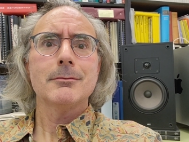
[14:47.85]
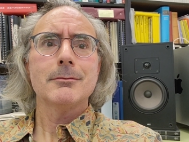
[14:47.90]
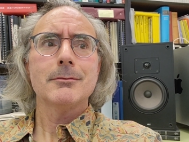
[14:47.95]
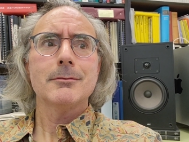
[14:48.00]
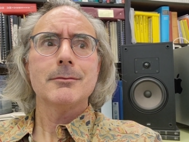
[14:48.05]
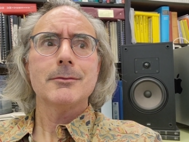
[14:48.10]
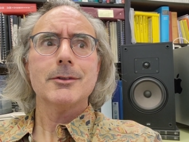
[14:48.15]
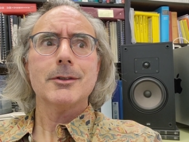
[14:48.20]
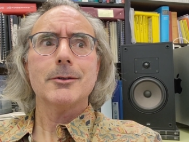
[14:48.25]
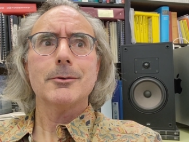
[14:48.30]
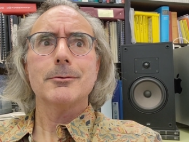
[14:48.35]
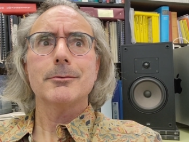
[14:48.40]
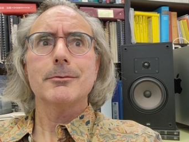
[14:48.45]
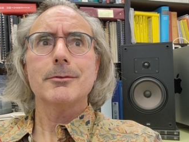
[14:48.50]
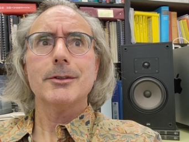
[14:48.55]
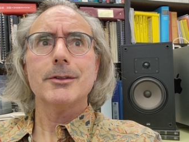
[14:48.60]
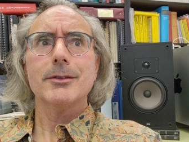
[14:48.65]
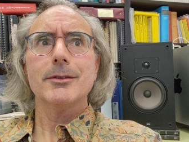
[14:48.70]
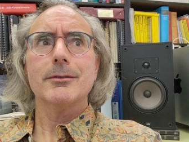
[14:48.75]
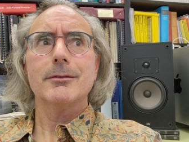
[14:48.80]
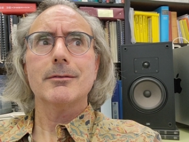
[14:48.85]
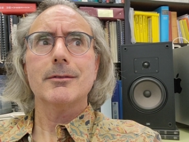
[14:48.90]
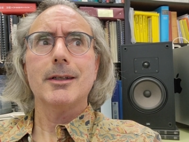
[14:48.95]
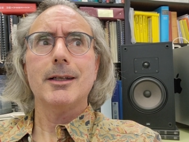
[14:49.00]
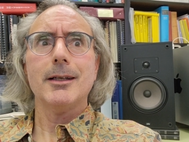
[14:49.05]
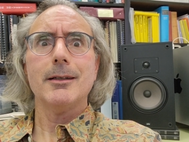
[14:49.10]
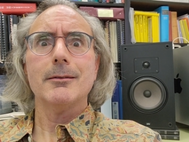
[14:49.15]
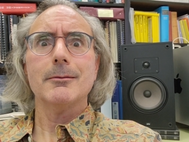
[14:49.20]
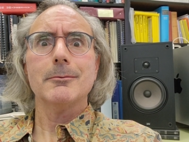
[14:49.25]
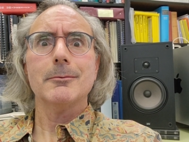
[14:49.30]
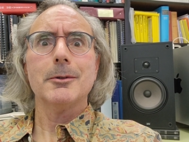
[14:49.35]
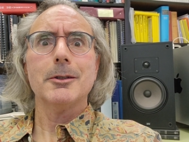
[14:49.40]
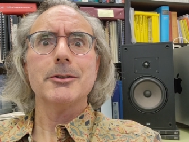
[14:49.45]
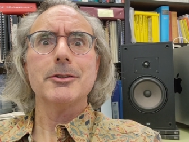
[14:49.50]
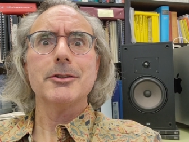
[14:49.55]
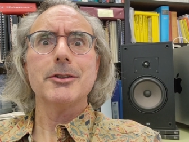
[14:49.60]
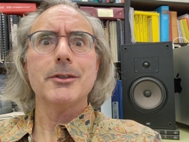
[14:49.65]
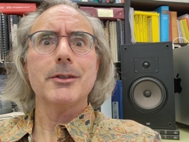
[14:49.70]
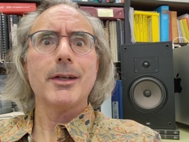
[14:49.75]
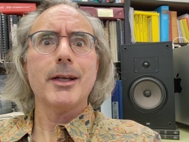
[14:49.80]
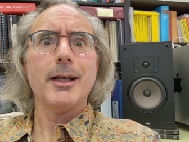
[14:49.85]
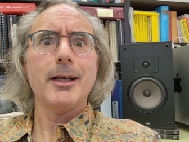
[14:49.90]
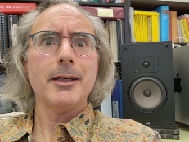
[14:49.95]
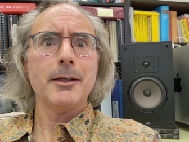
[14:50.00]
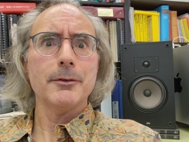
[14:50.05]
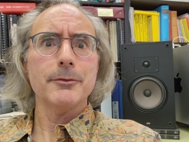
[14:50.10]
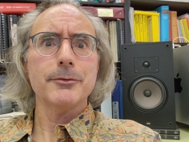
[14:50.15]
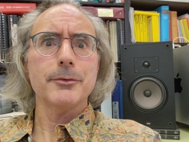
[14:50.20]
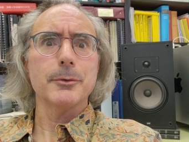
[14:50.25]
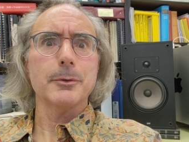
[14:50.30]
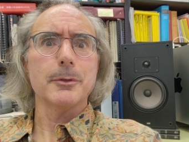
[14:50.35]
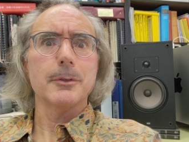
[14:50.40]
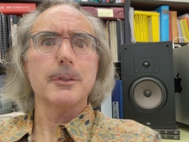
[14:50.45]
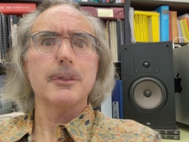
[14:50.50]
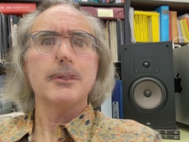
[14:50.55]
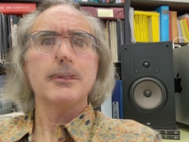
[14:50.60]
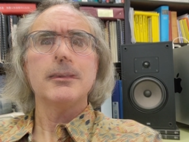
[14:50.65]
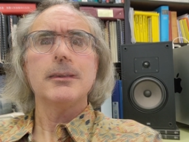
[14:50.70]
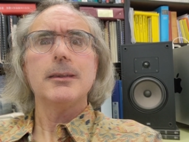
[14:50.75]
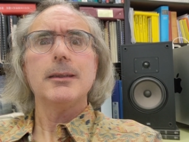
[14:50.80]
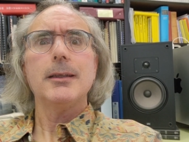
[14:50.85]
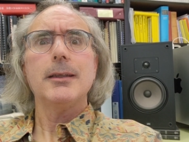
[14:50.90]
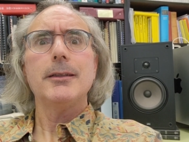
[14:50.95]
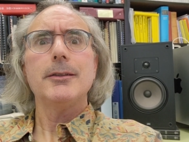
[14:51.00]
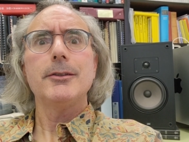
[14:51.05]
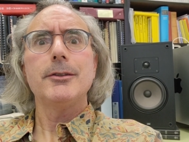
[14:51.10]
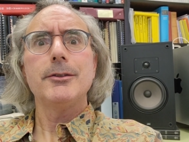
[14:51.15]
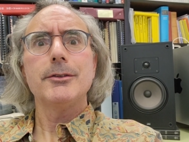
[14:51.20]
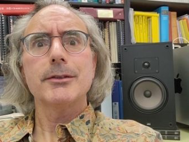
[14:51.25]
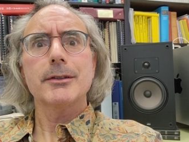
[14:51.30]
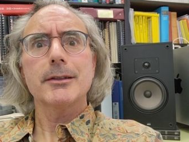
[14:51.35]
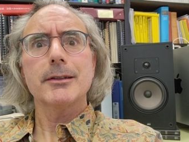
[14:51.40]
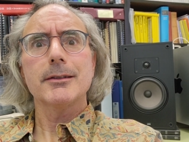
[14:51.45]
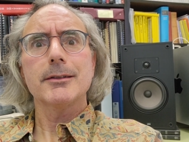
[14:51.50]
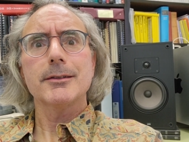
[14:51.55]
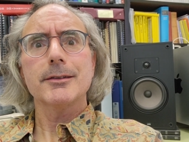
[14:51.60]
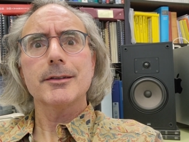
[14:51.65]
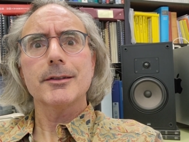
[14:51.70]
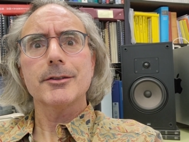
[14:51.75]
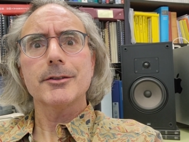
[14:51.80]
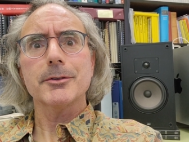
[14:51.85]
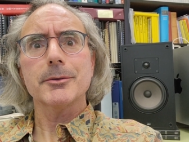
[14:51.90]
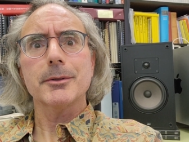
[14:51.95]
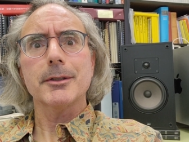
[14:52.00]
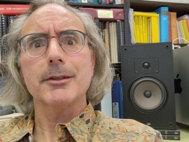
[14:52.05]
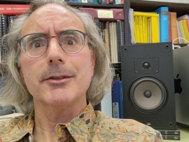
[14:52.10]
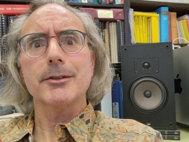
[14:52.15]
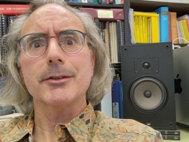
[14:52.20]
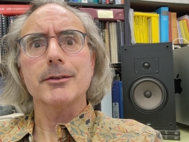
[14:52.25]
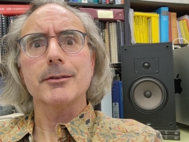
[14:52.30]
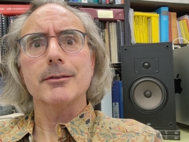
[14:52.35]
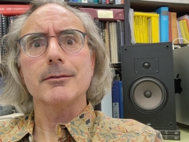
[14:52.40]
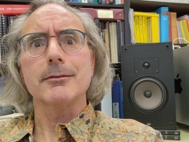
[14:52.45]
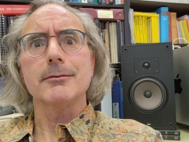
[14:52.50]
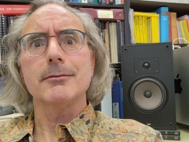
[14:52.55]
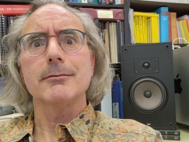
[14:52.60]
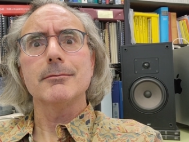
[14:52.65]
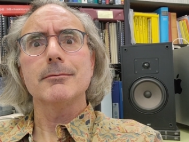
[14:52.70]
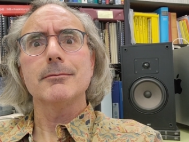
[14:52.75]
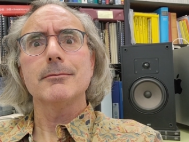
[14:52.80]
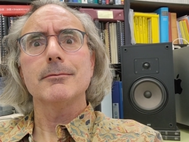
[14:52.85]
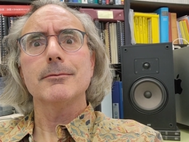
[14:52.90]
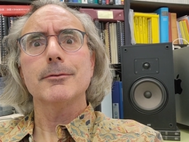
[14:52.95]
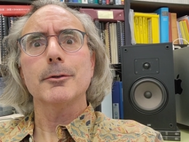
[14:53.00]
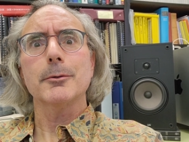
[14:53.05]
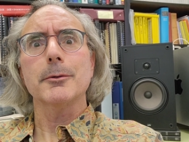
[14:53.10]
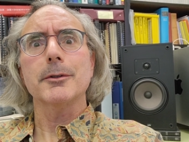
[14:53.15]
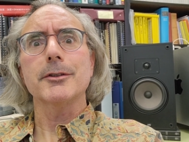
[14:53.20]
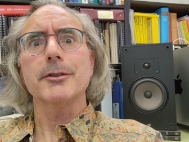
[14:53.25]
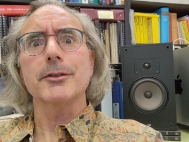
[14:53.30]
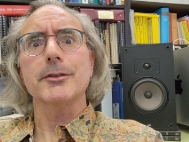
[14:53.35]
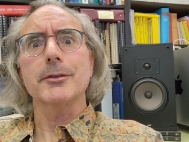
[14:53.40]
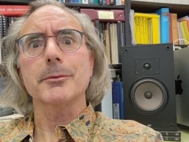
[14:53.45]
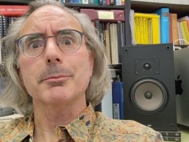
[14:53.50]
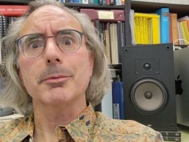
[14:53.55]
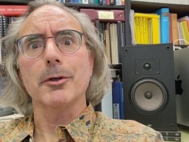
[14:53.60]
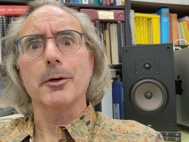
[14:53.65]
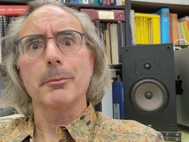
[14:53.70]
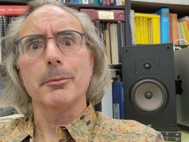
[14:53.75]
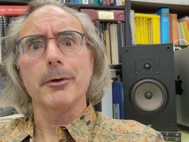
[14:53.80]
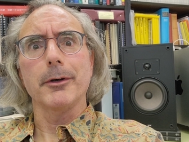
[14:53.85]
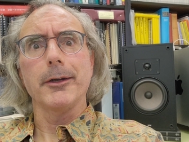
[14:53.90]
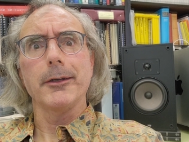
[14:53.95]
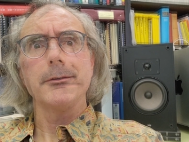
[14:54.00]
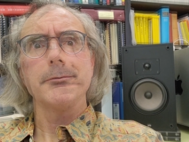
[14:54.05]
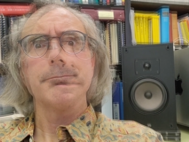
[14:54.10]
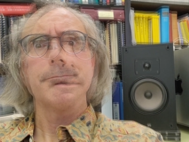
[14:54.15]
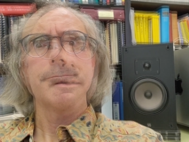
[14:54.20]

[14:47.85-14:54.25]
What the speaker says: So just get what you can afford and use it in the situation for which it's appropriate.